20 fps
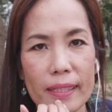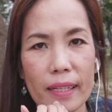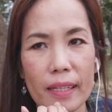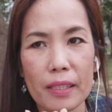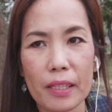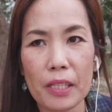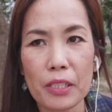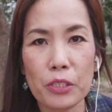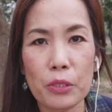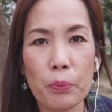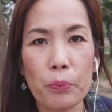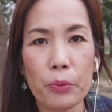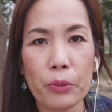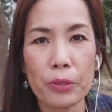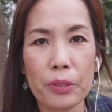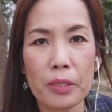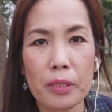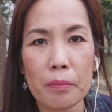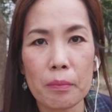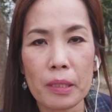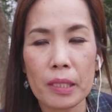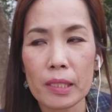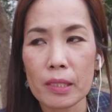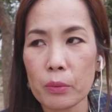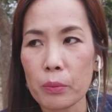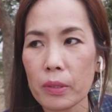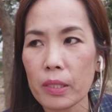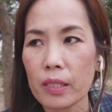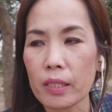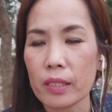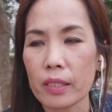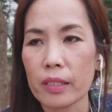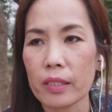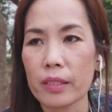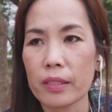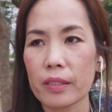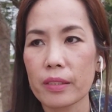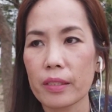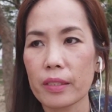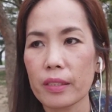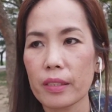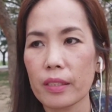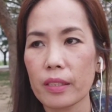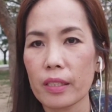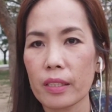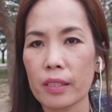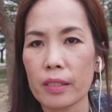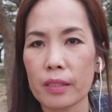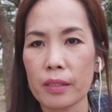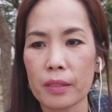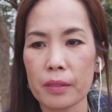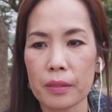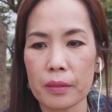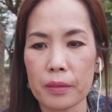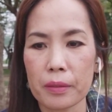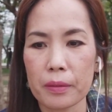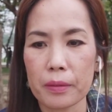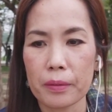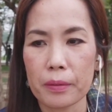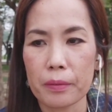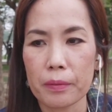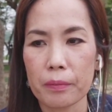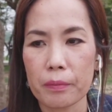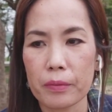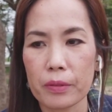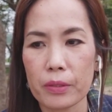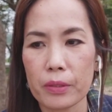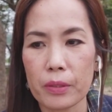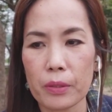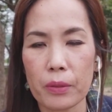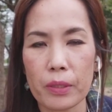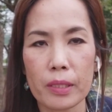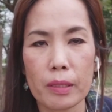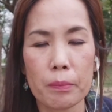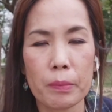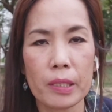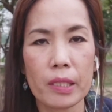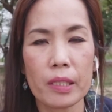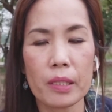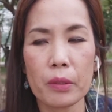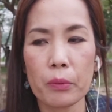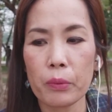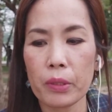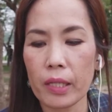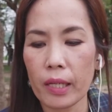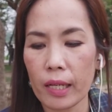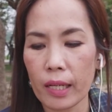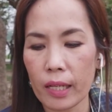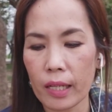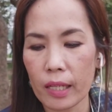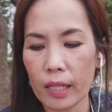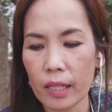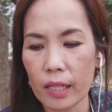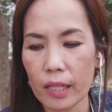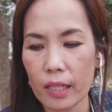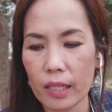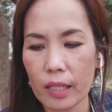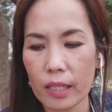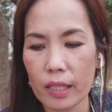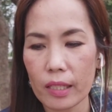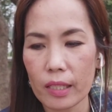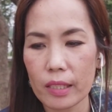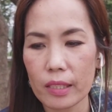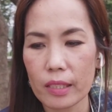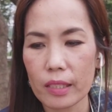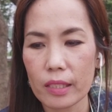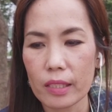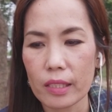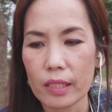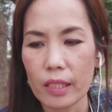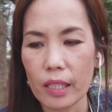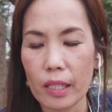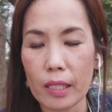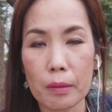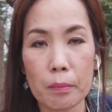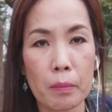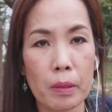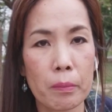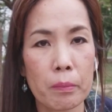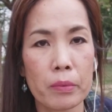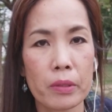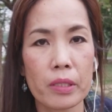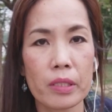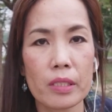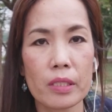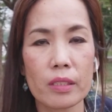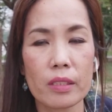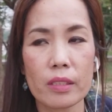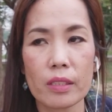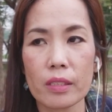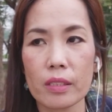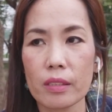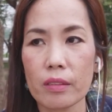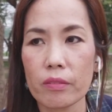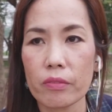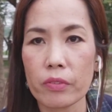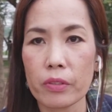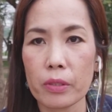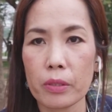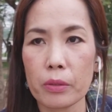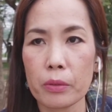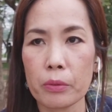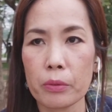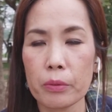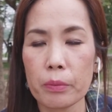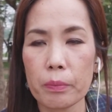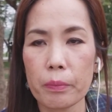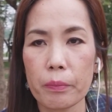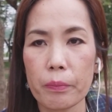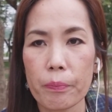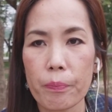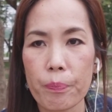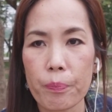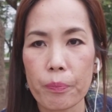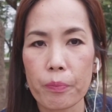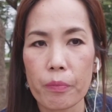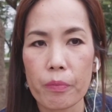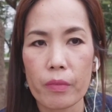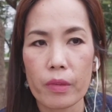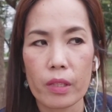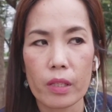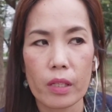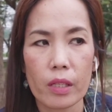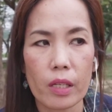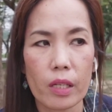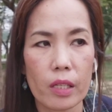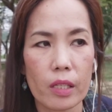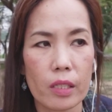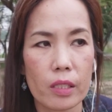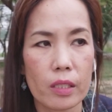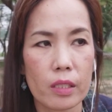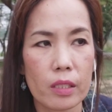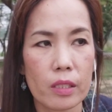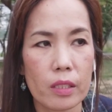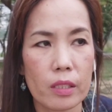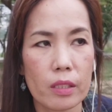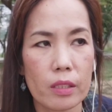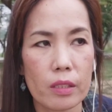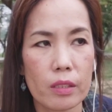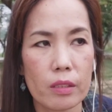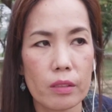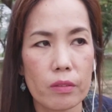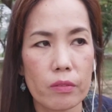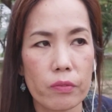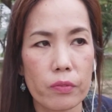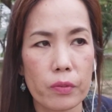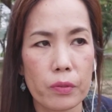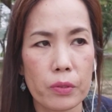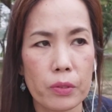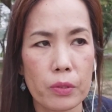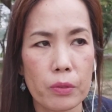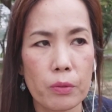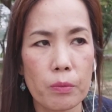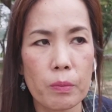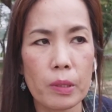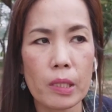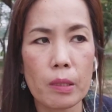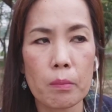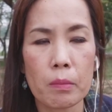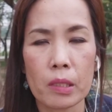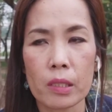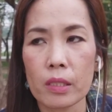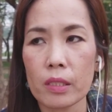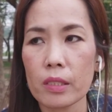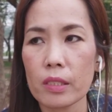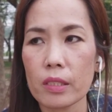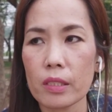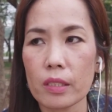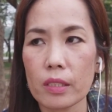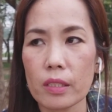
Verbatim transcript: they supported me as well. Uh, so at the beginning, we had eight members for the group, and for so many months,